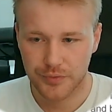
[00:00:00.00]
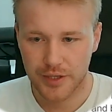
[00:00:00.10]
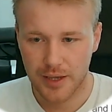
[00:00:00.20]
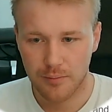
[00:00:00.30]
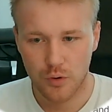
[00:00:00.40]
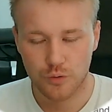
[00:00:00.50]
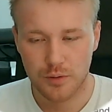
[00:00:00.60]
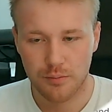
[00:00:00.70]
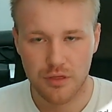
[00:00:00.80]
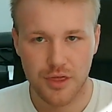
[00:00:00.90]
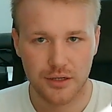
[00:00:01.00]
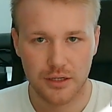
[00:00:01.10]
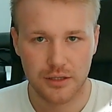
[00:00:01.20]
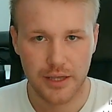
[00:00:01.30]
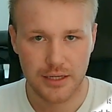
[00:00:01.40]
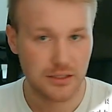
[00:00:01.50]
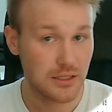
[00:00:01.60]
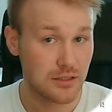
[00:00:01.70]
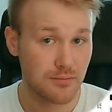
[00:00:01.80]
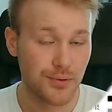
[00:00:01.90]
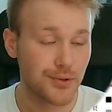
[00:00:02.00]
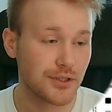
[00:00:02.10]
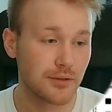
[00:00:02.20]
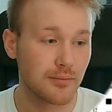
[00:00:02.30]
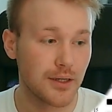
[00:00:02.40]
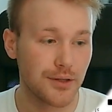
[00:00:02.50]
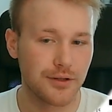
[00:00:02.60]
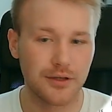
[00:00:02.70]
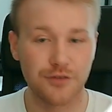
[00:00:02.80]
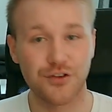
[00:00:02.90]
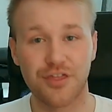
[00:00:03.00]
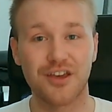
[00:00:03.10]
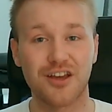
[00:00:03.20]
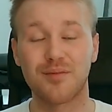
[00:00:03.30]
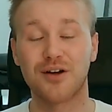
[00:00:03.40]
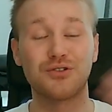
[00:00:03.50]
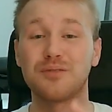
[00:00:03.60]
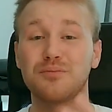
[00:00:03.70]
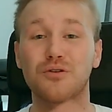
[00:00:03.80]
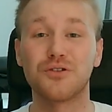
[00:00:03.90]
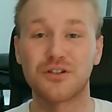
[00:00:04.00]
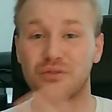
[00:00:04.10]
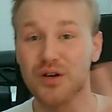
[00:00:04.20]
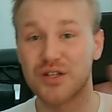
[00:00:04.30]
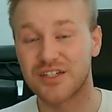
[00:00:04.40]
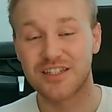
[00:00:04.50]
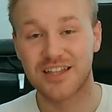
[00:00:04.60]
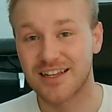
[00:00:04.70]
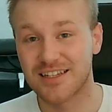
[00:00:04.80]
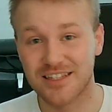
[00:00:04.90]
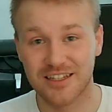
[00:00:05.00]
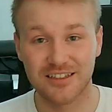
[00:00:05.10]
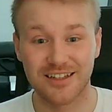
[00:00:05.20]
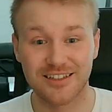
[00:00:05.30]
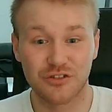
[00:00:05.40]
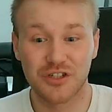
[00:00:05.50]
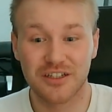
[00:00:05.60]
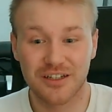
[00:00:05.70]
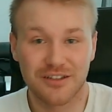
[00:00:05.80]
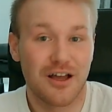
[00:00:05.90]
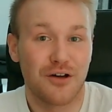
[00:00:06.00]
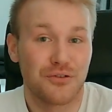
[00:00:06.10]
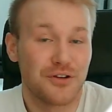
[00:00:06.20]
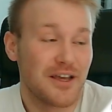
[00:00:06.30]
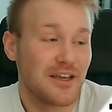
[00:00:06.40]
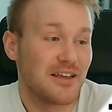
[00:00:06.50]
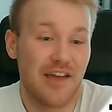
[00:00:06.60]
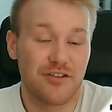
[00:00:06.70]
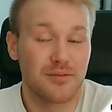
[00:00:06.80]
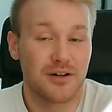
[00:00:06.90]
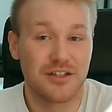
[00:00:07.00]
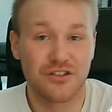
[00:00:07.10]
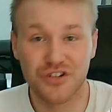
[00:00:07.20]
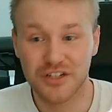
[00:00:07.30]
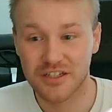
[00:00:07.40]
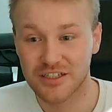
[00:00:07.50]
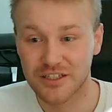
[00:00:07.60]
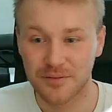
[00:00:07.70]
Yeah, most people think that taste is important, but if you think about Red Bull, it was a disgusting drink, and now today everybody is drinking it.